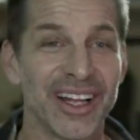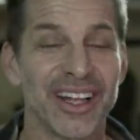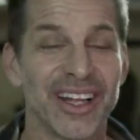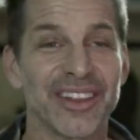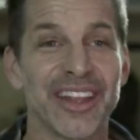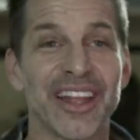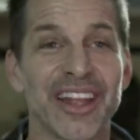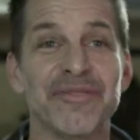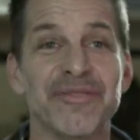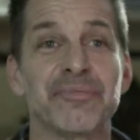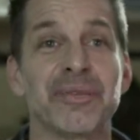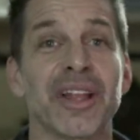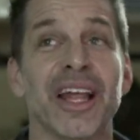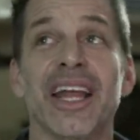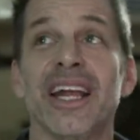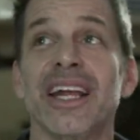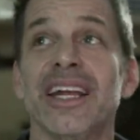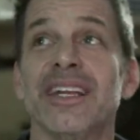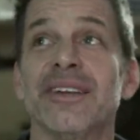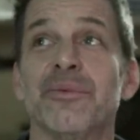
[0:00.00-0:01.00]
They've
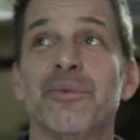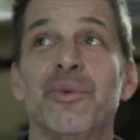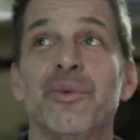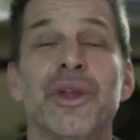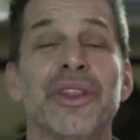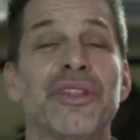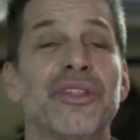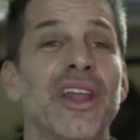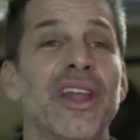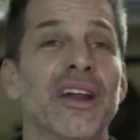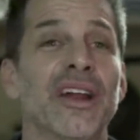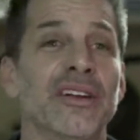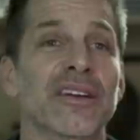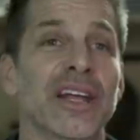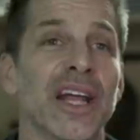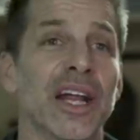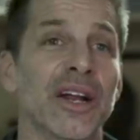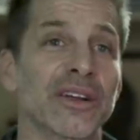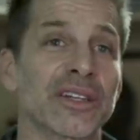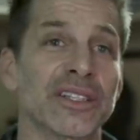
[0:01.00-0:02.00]
played with their
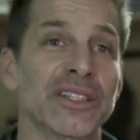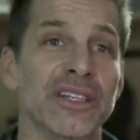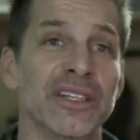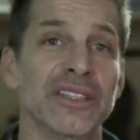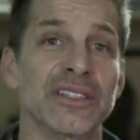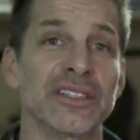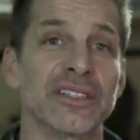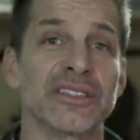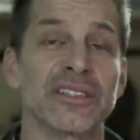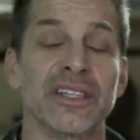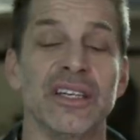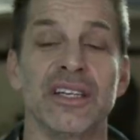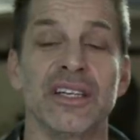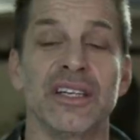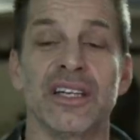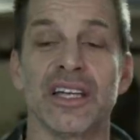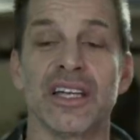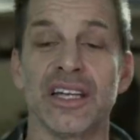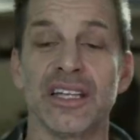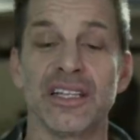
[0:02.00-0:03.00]
characters
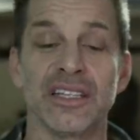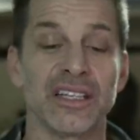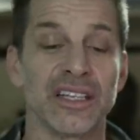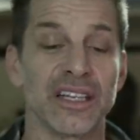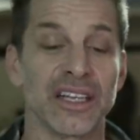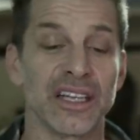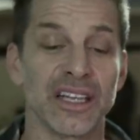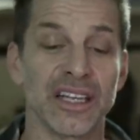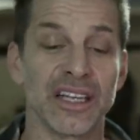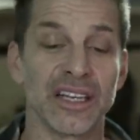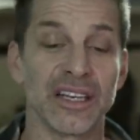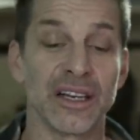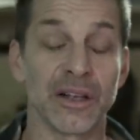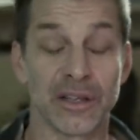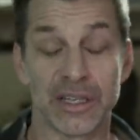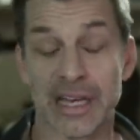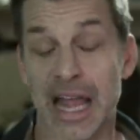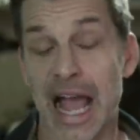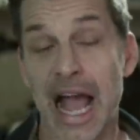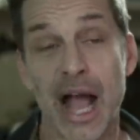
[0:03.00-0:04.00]
in
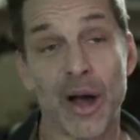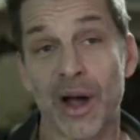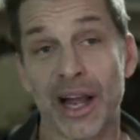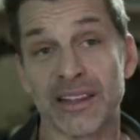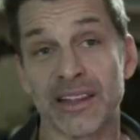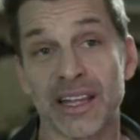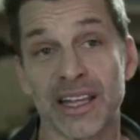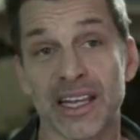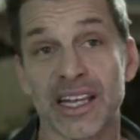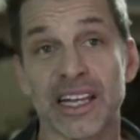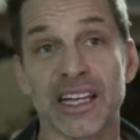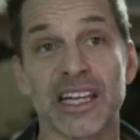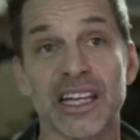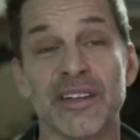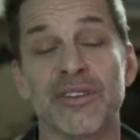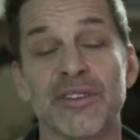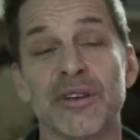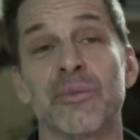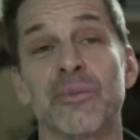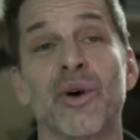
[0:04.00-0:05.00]
now, I think, in
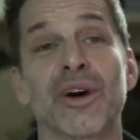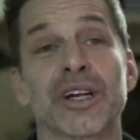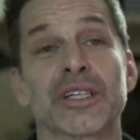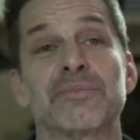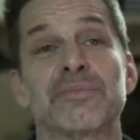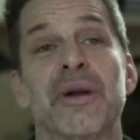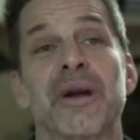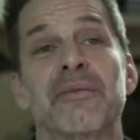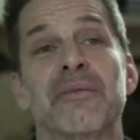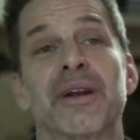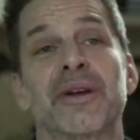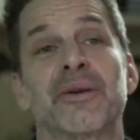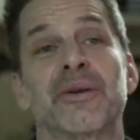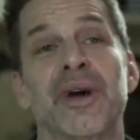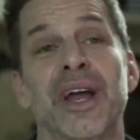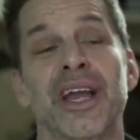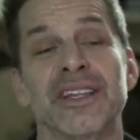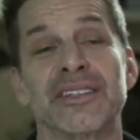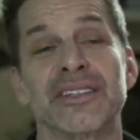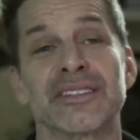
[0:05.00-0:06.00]
even more experimental
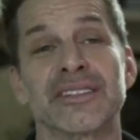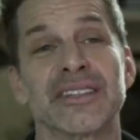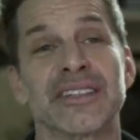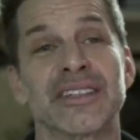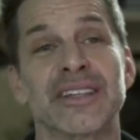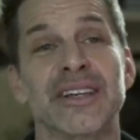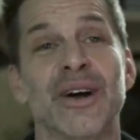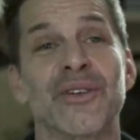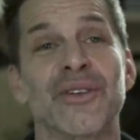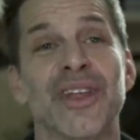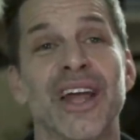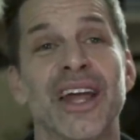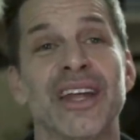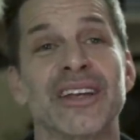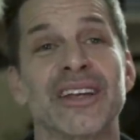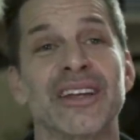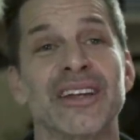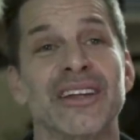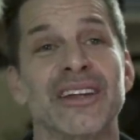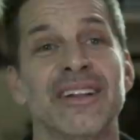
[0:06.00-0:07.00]
ways, you know,
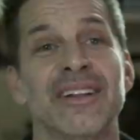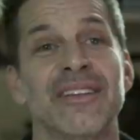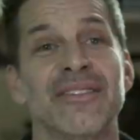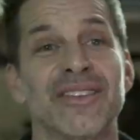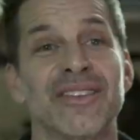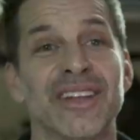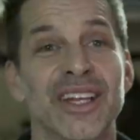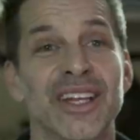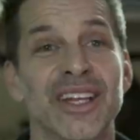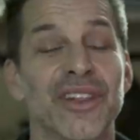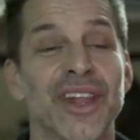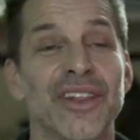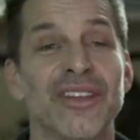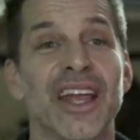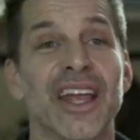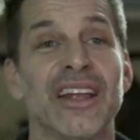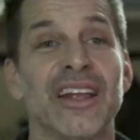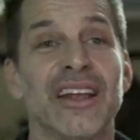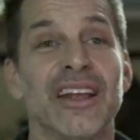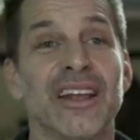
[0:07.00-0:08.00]
than
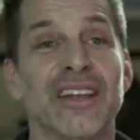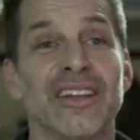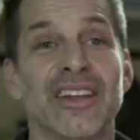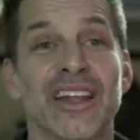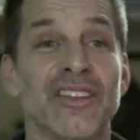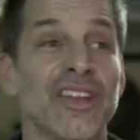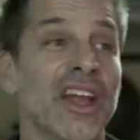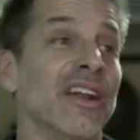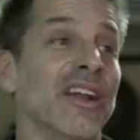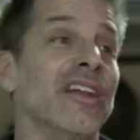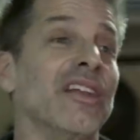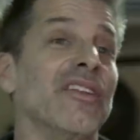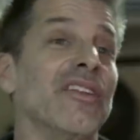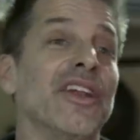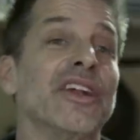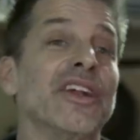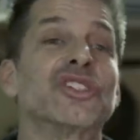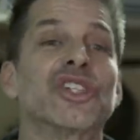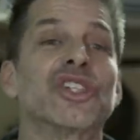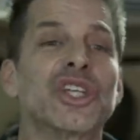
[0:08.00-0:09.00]

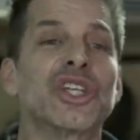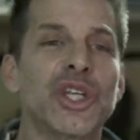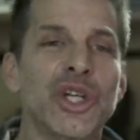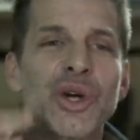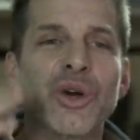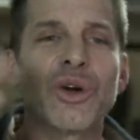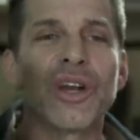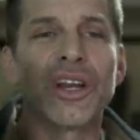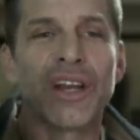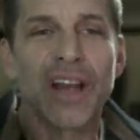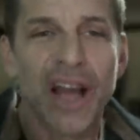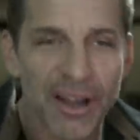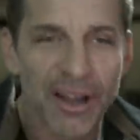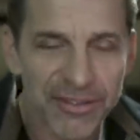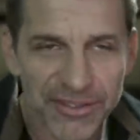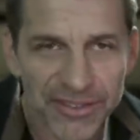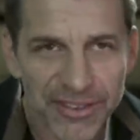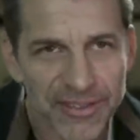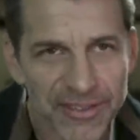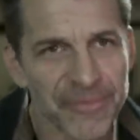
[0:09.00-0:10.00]
they're secure enough
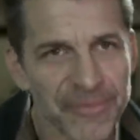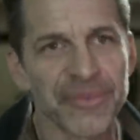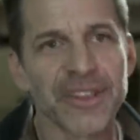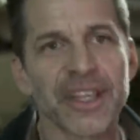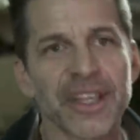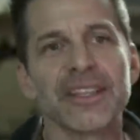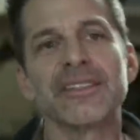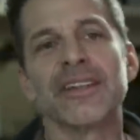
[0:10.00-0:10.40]
to